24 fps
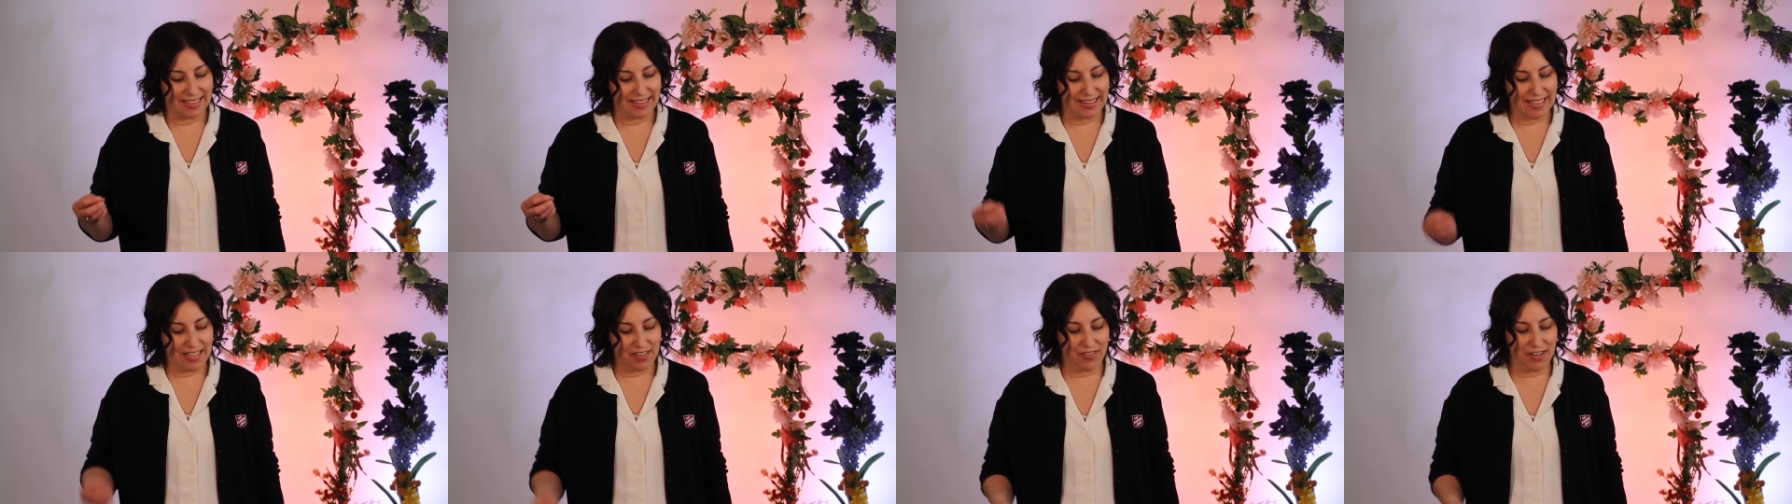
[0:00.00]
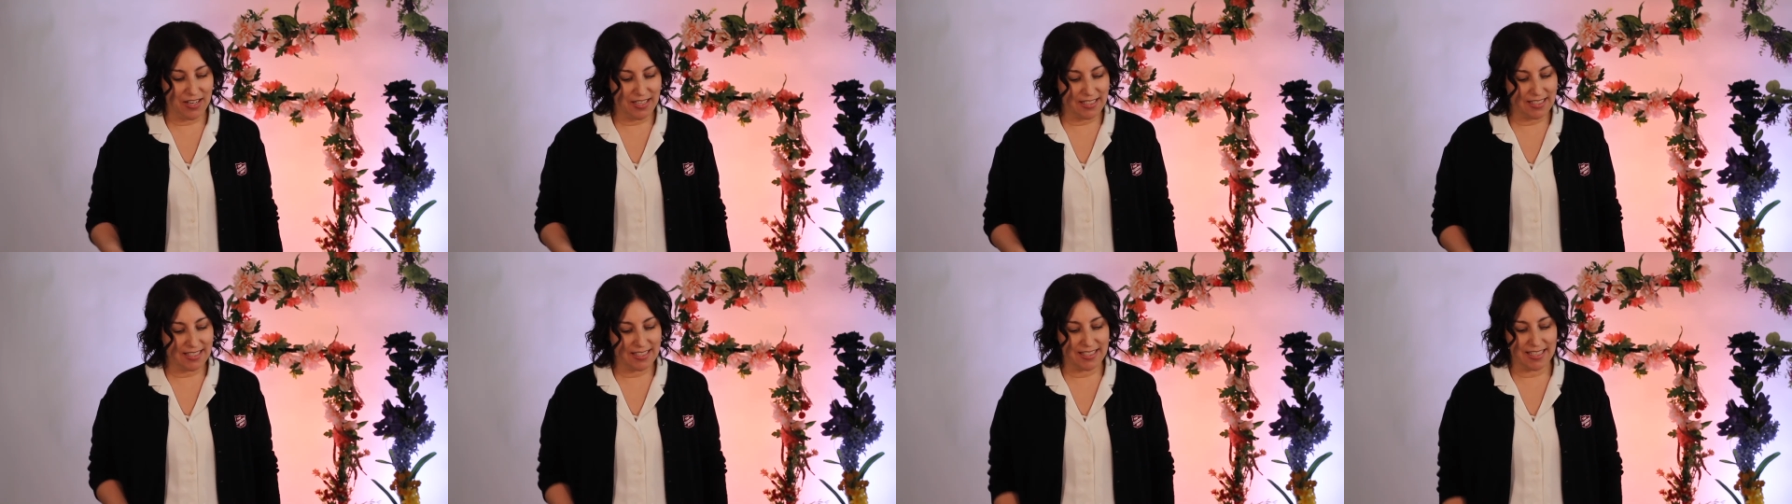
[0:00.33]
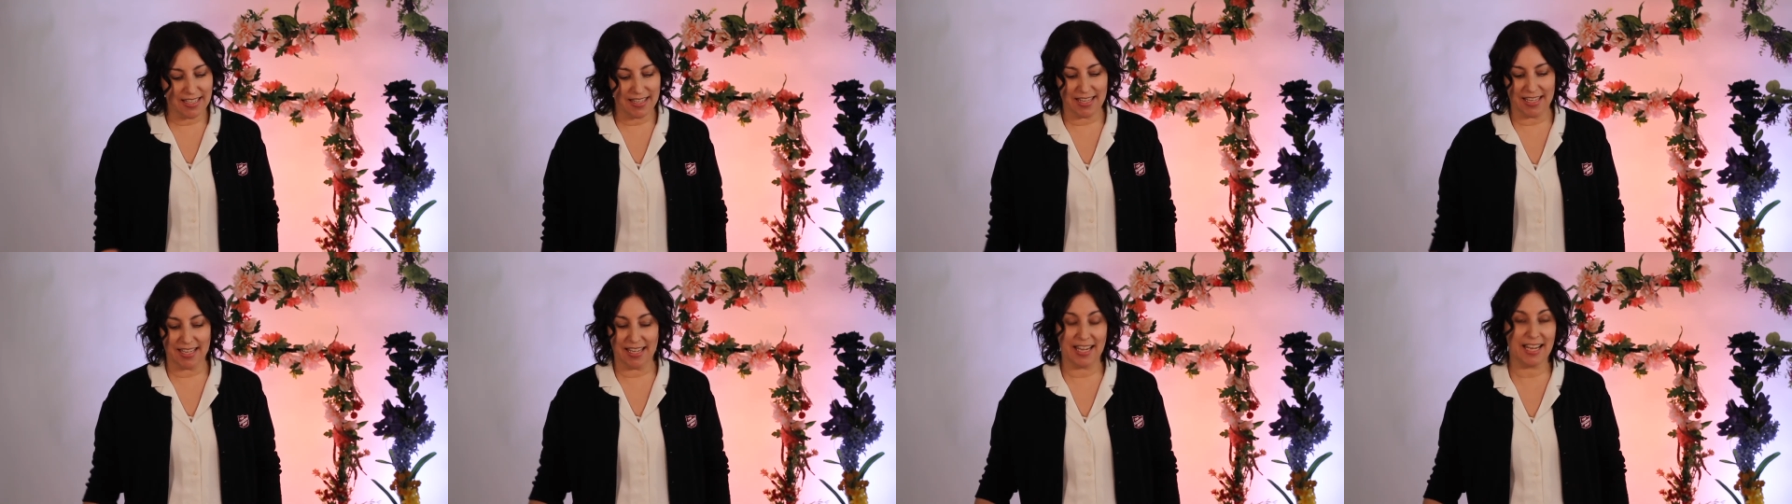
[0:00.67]
Living to
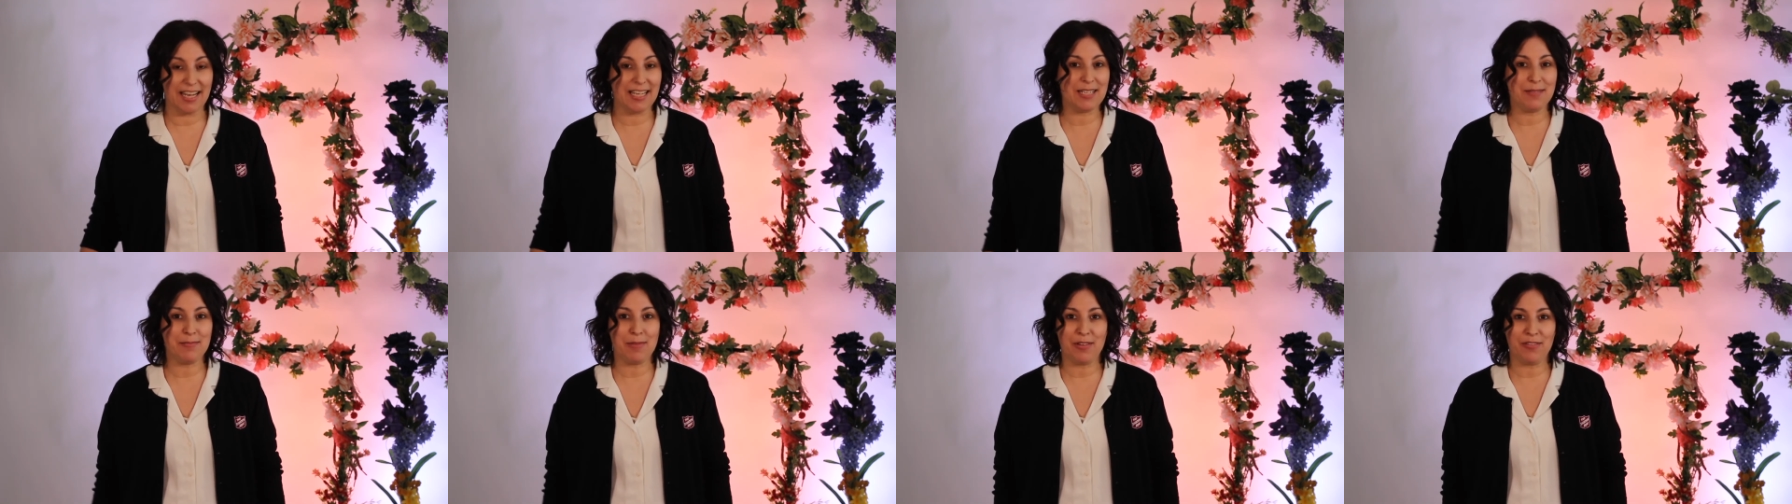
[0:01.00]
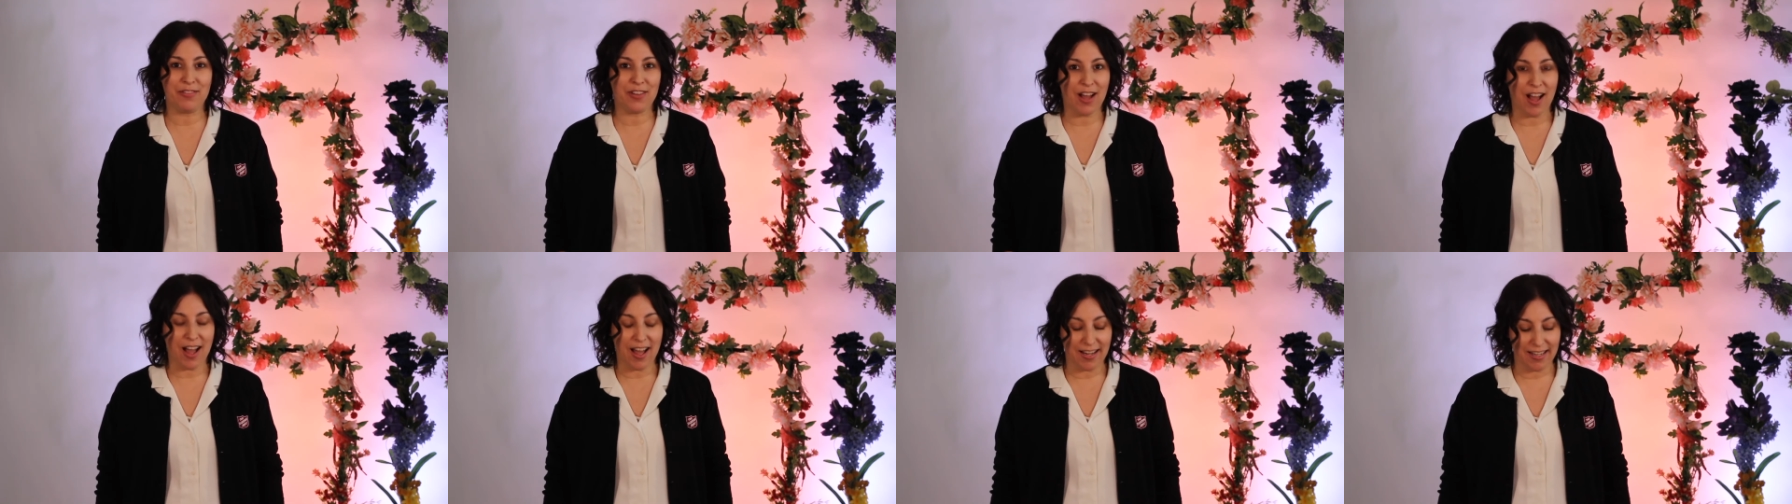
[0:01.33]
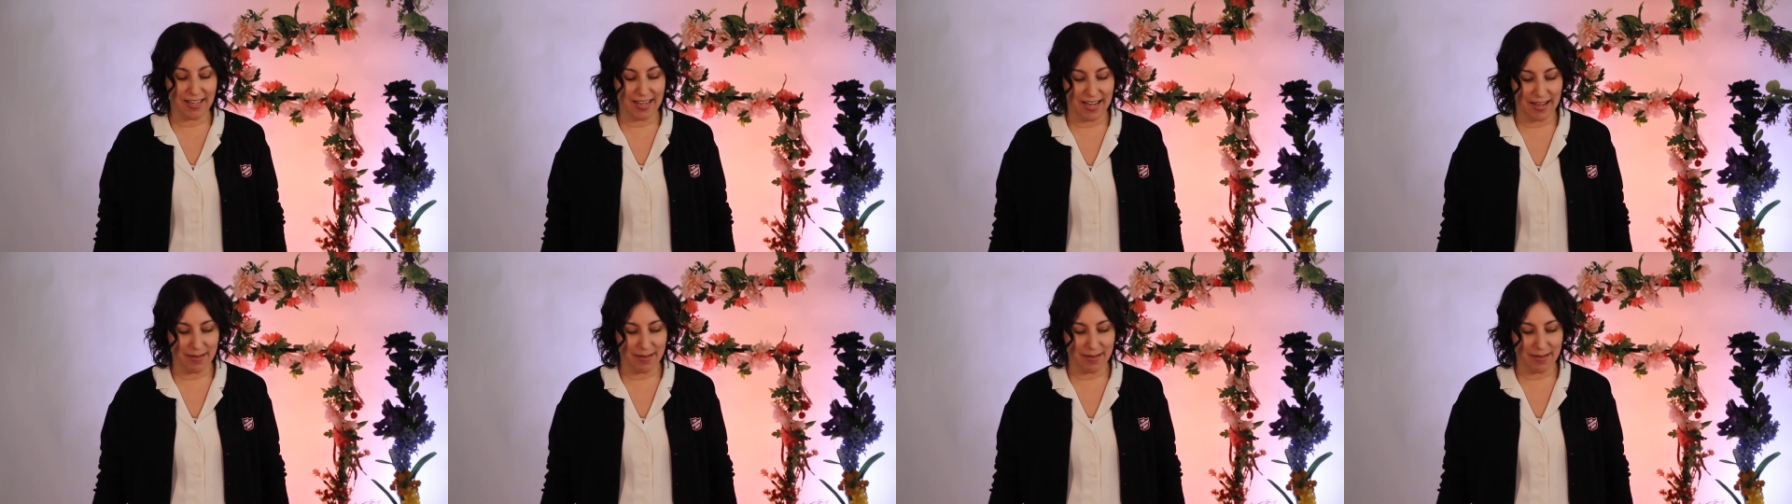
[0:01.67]
see the kingdom of God